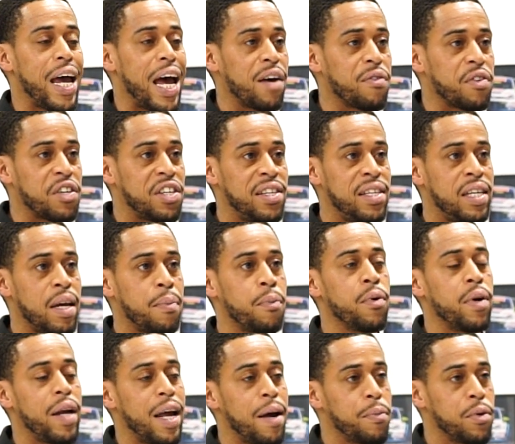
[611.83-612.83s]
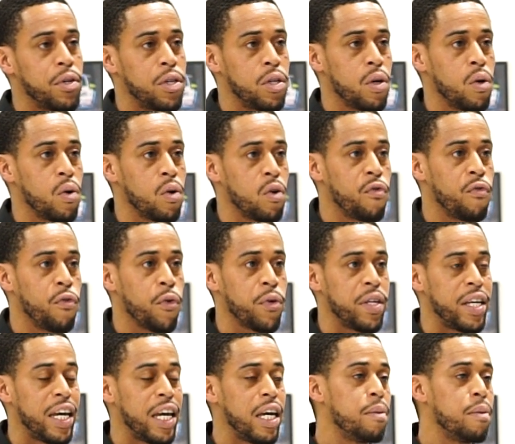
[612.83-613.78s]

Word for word: have a separate episode for the